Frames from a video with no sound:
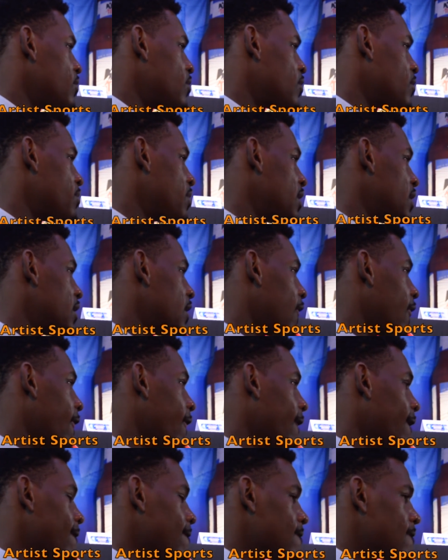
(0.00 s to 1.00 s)
we'll
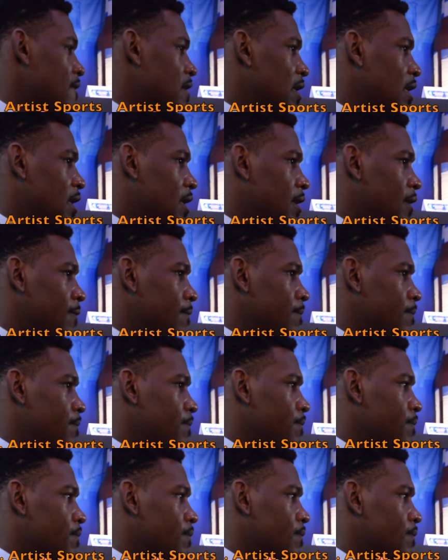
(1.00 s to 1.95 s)
be.